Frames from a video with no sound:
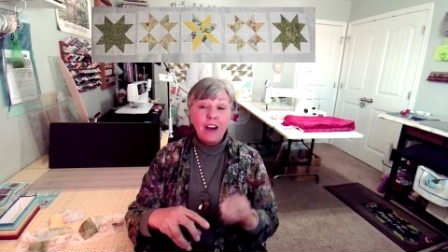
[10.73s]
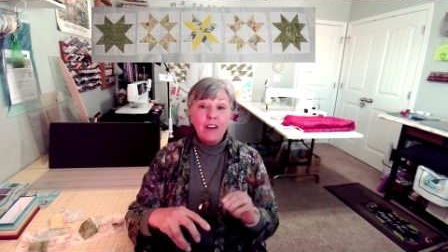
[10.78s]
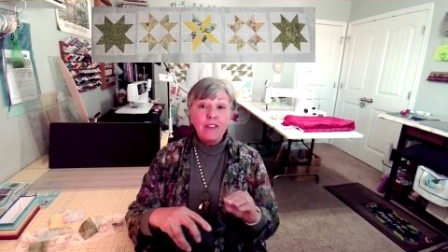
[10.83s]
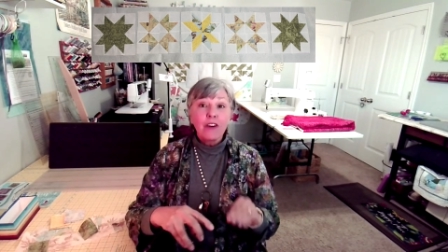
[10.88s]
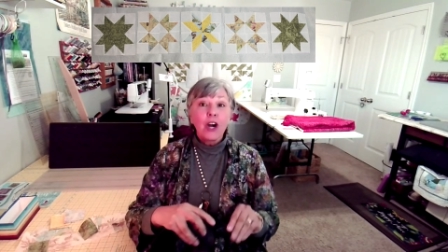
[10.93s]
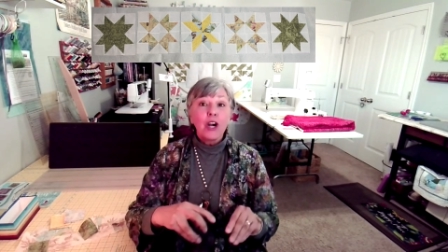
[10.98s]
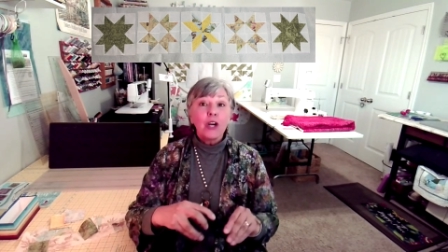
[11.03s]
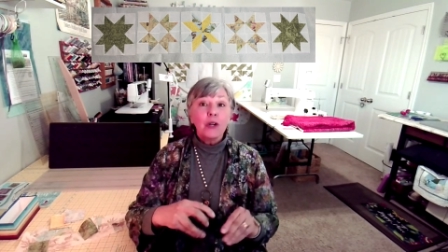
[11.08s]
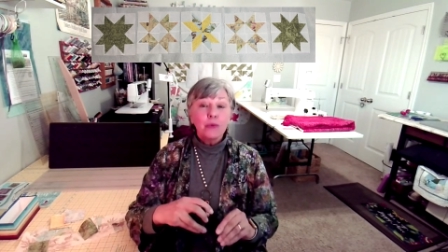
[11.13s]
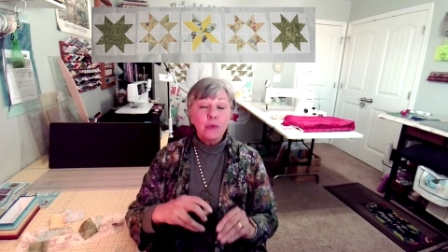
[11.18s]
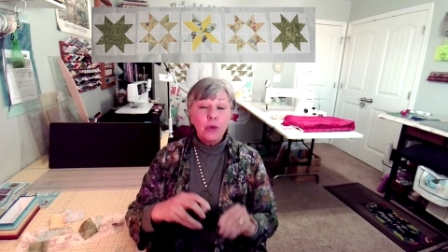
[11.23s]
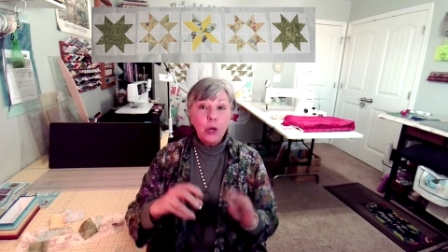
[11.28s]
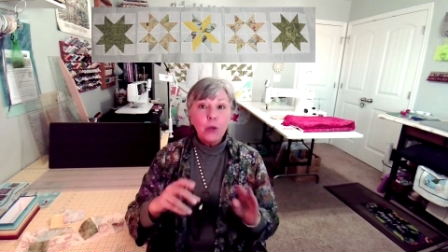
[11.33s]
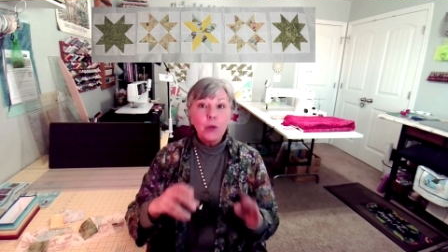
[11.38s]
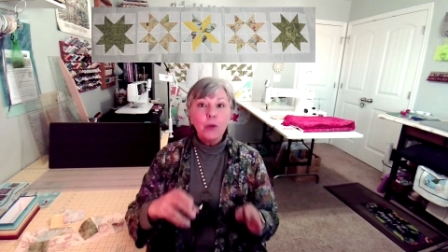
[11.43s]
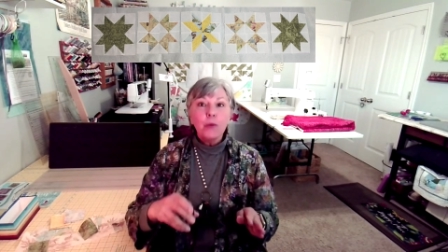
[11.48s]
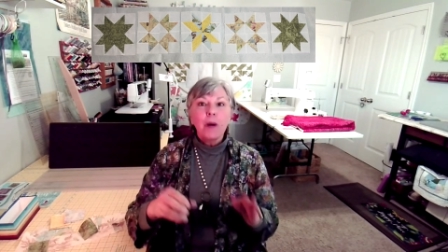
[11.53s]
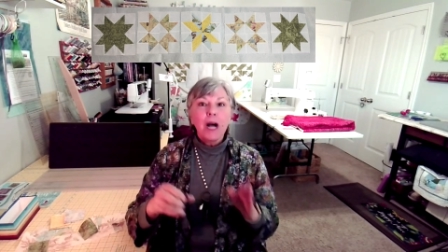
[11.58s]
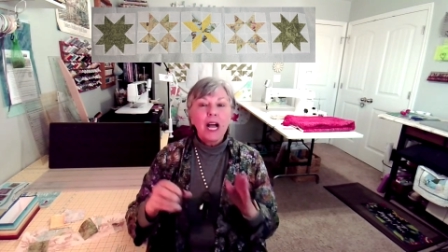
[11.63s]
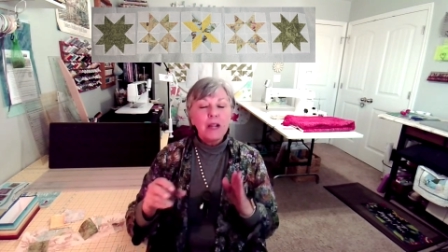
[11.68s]
of our
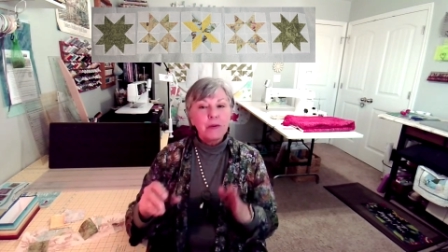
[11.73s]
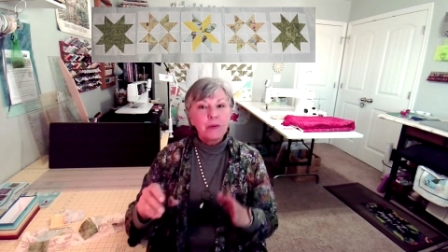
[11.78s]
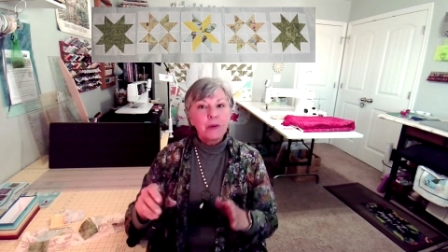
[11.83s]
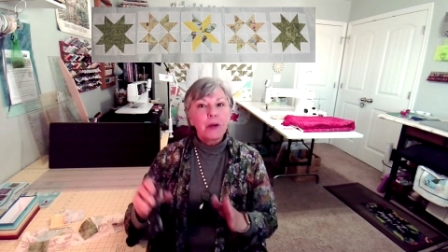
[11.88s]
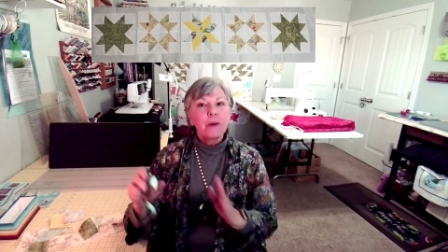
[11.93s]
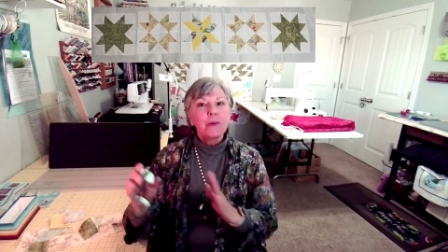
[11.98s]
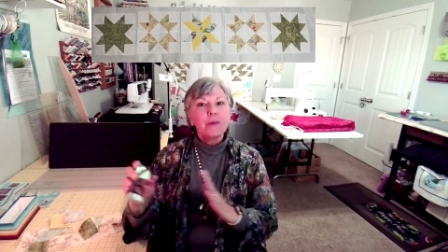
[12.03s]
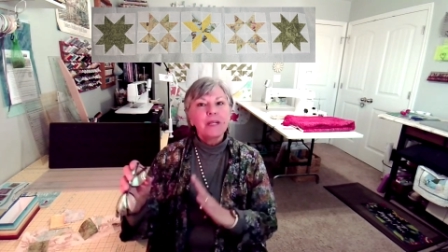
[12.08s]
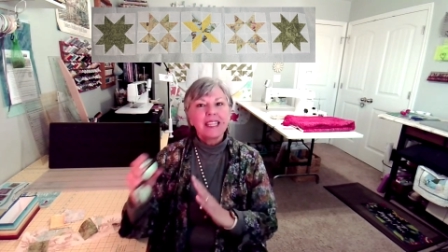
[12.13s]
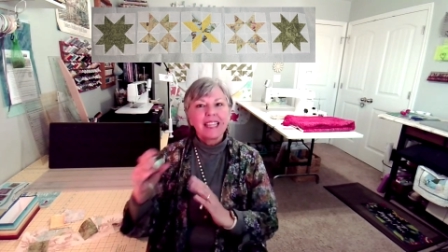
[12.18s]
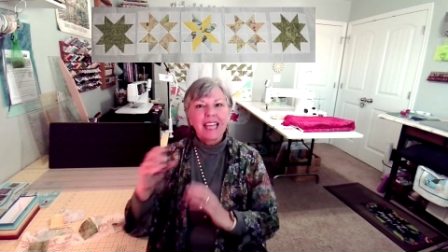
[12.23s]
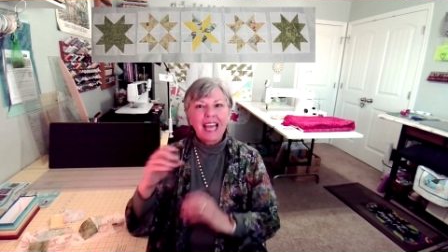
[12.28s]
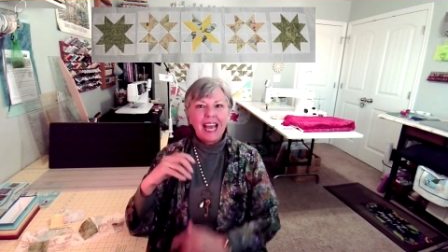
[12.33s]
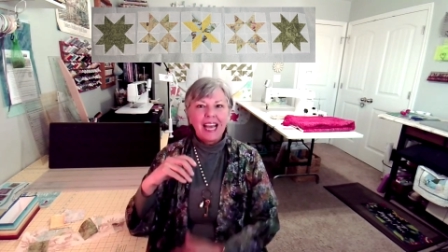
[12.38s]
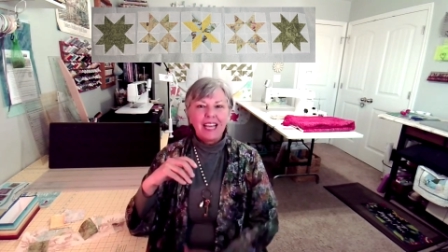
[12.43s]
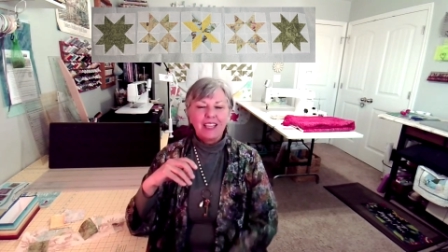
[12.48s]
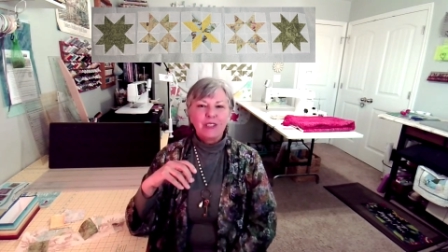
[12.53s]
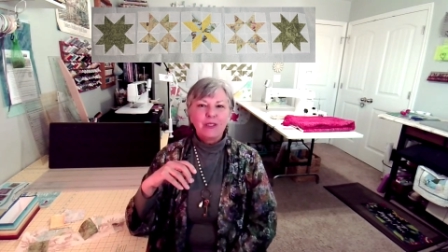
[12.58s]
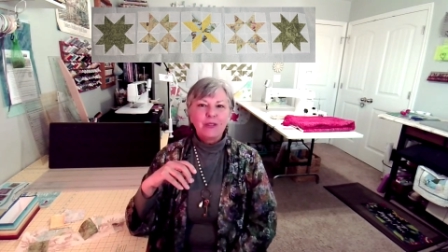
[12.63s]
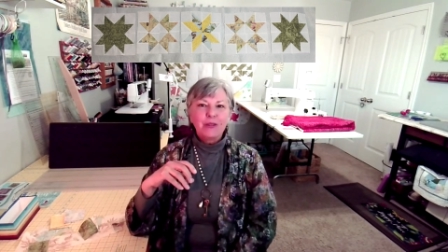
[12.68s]
row by row with
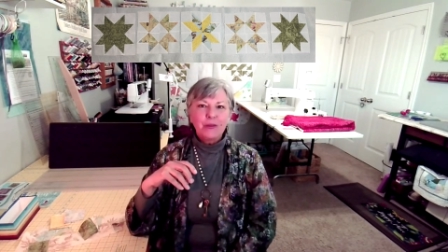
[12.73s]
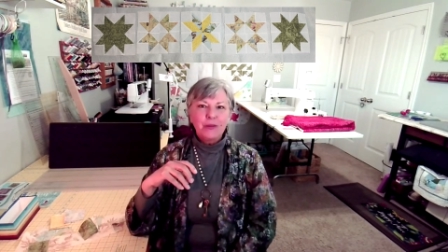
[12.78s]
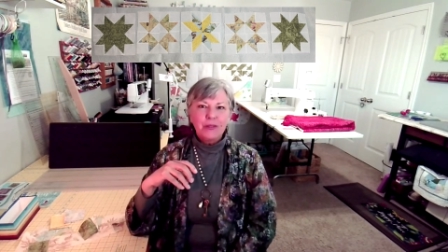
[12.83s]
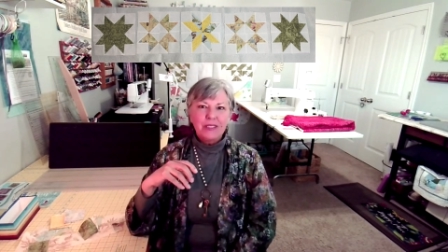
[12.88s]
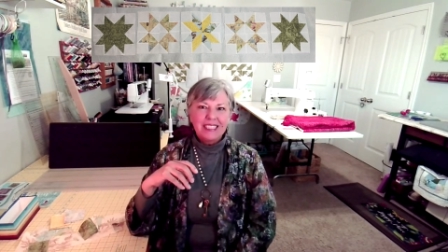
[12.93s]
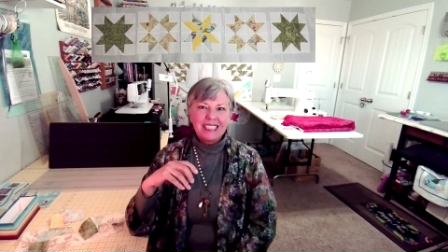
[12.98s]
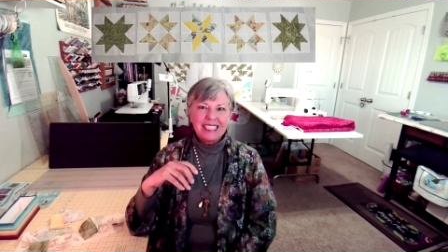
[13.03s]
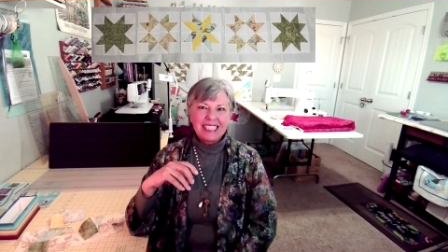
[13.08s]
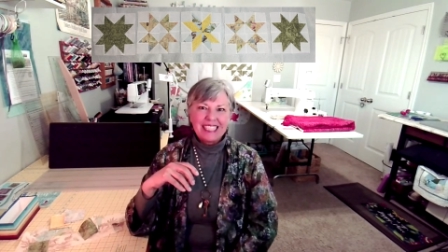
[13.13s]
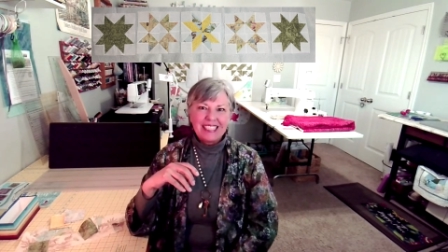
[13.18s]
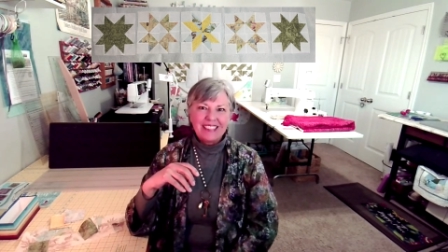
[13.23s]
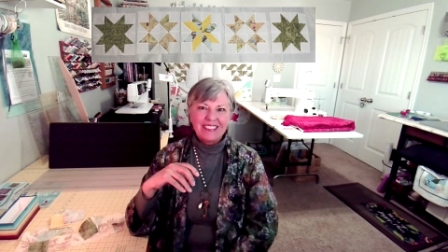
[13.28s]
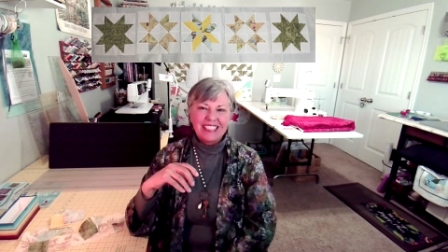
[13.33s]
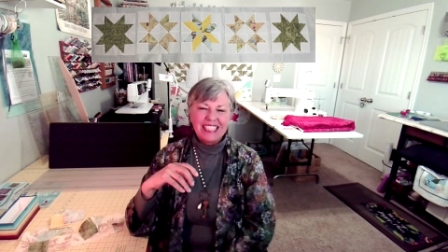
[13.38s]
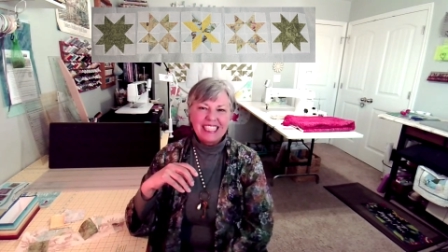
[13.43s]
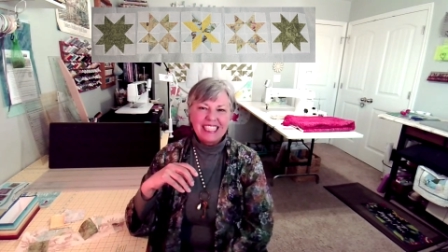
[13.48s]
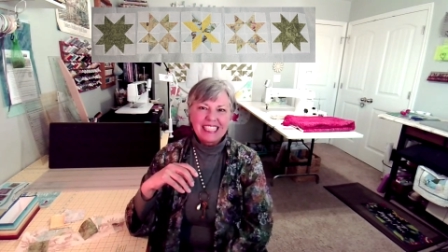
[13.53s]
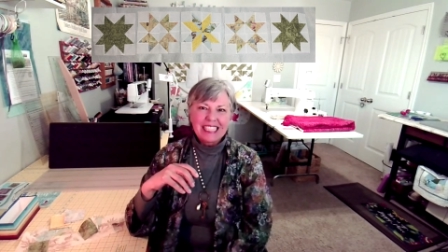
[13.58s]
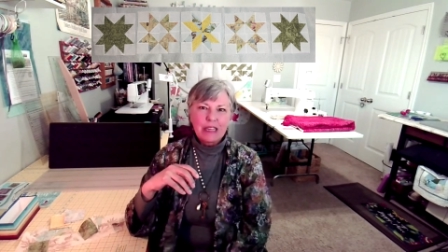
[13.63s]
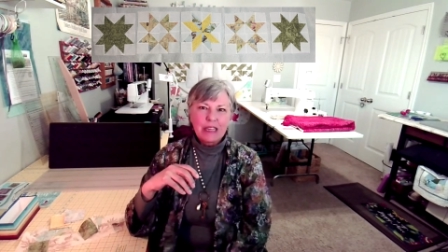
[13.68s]
AccuQuilt
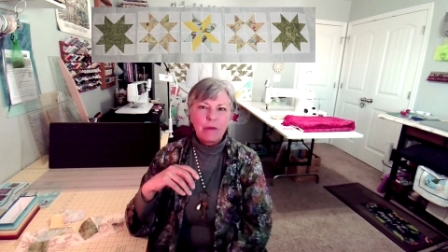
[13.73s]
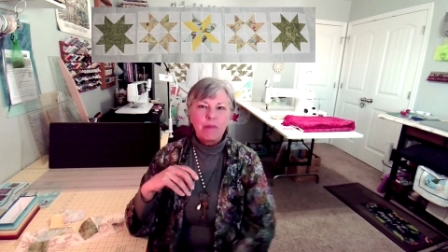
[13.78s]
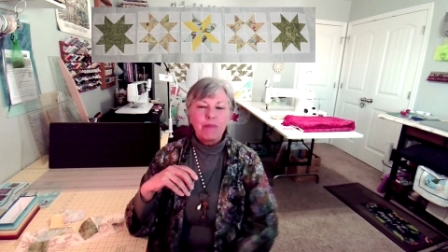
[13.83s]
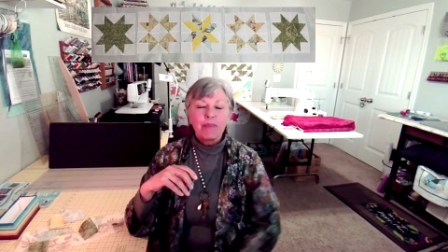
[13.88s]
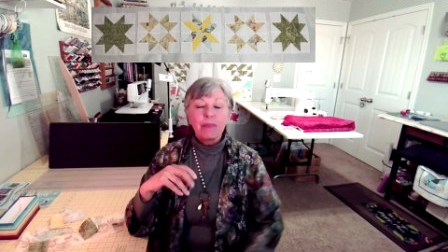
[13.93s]
series.